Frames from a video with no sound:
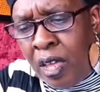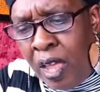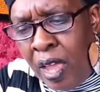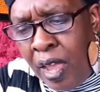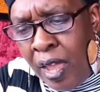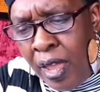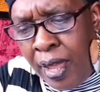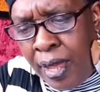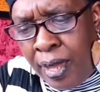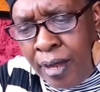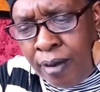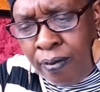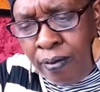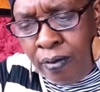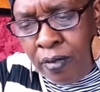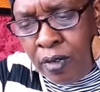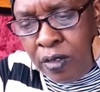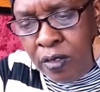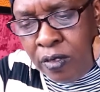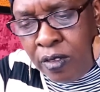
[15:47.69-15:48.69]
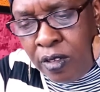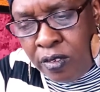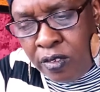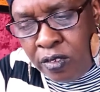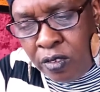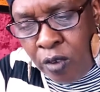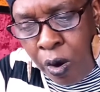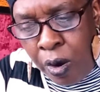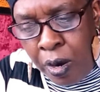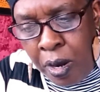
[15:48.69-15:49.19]
And this
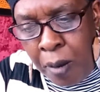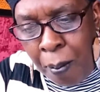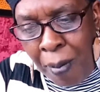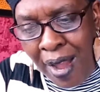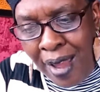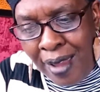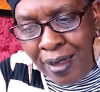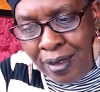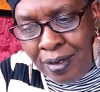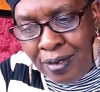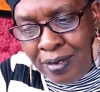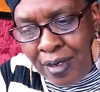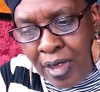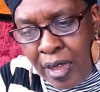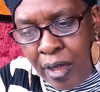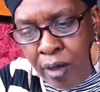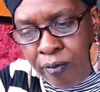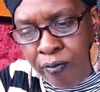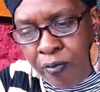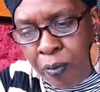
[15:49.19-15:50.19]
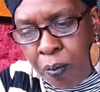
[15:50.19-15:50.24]
story might sound